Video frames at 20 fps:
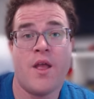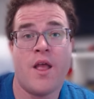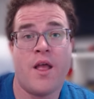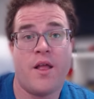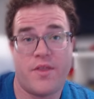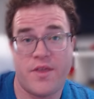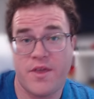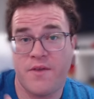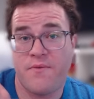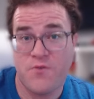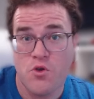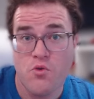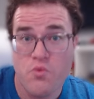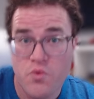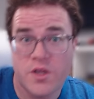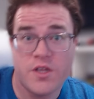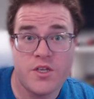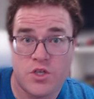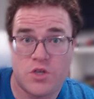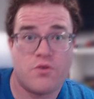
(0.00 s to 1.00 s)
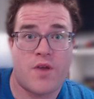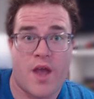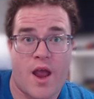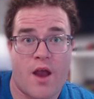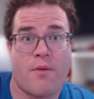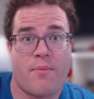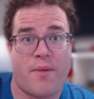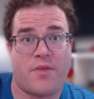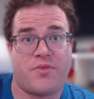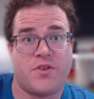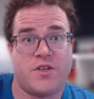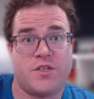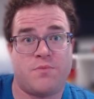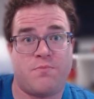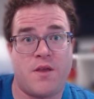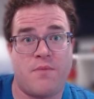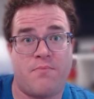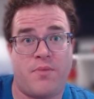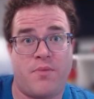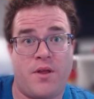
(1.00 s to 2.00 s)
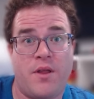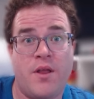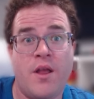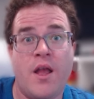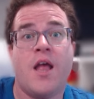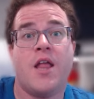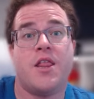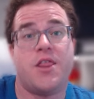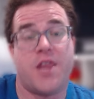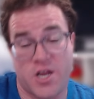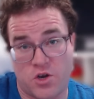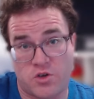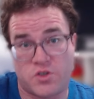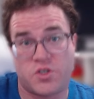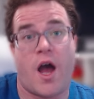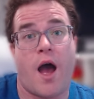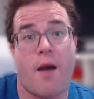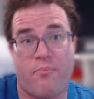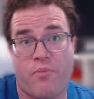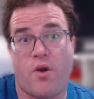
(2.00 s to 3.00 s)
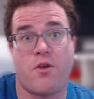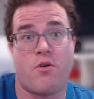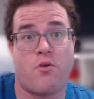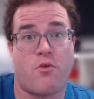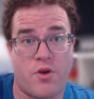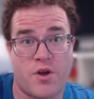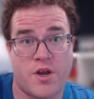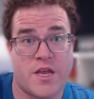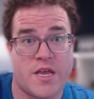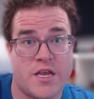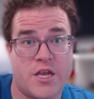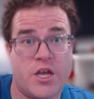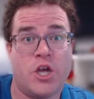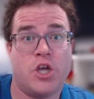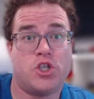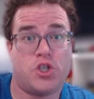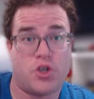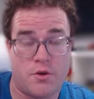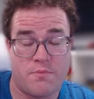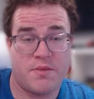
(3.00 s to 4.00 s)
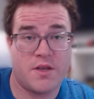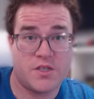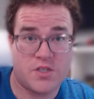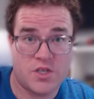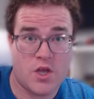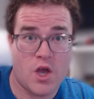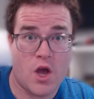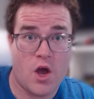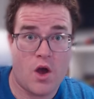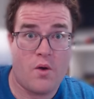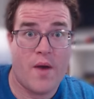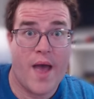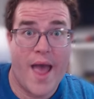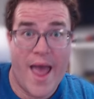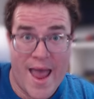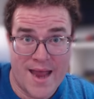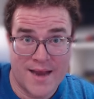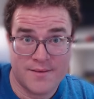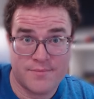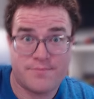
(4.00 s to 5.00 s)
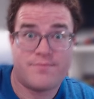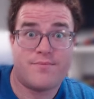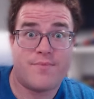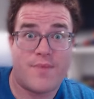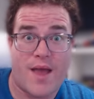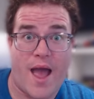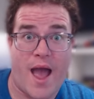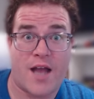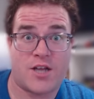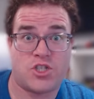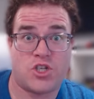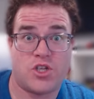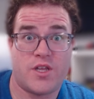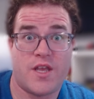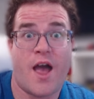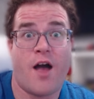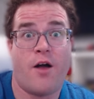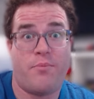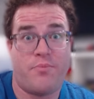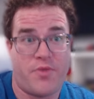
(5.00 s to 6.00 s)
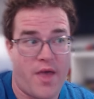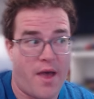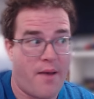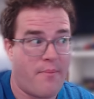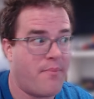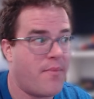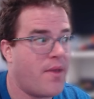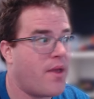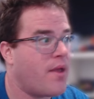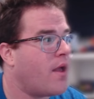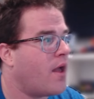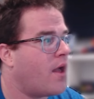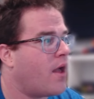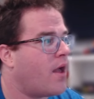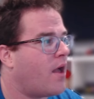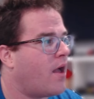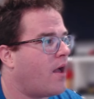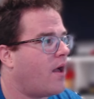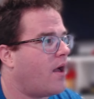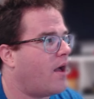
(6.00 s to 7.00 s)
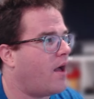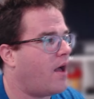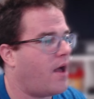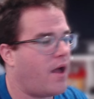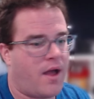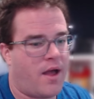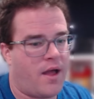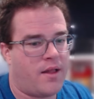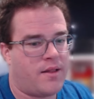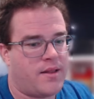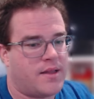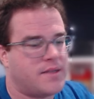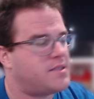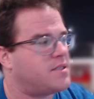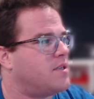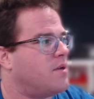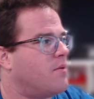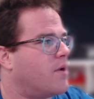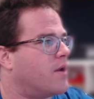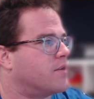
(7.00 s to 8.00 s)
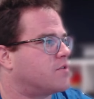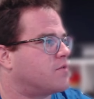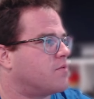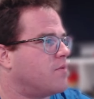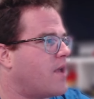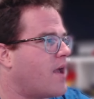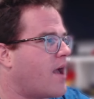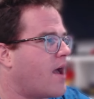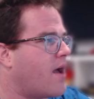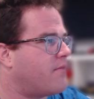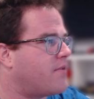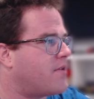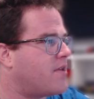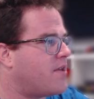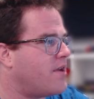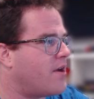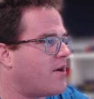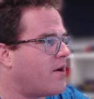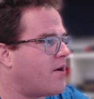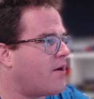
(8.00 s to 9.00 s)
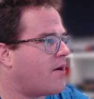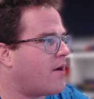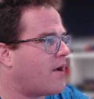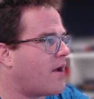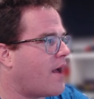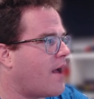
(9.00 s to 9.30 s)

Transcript: if you really do care about these people, then your top priority should be to go and actually help them. Let's see what else we have here.